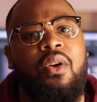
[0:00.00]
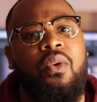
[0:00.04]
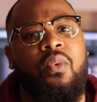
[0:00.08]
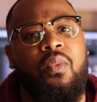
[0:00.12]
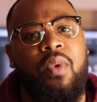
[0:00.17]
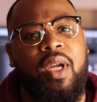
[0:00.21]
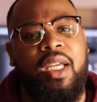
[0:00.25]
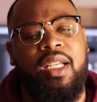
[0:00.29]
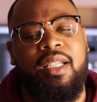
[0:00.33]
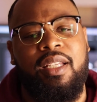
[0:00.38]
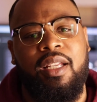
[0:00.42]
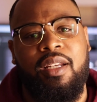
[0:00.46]

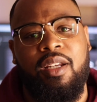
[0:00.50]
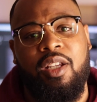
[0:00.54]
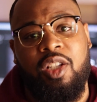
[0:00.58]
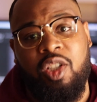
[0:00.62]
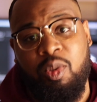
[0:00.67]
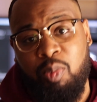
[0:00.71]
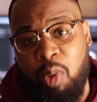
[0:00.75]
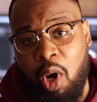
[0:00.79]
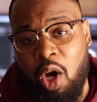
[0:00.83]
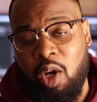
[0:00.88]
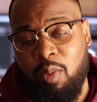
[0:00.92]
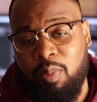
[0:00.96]
We did the
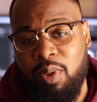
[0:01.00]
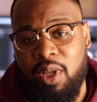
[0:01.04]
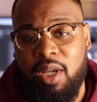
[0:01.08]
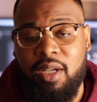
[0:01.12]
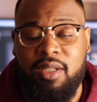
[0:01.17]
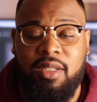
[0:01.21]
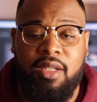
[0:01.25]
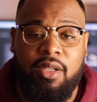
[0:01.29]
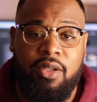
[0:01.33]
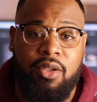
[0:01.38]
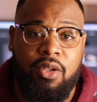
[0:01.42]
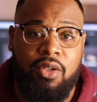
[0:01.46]
spark
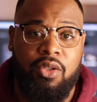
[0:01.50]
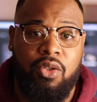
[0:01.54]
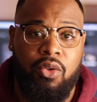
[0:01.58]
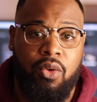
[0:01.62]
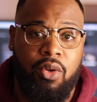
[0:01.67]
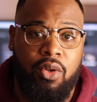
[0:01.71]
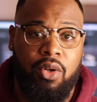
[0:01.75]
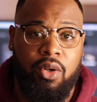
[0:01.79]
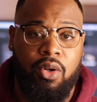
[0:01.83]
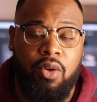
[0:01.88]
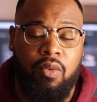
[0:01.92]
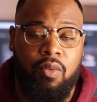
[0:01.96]
plugs in her
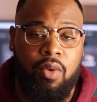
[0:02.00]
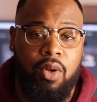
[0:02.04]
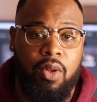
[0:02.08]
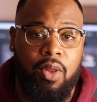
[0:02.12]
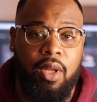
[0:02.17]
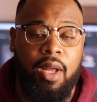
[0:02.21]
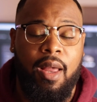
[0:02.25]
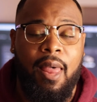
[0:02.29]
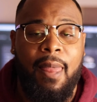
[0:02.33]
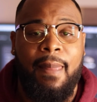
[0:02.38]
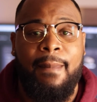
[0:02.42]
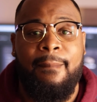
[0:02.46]
Toyota Corolla.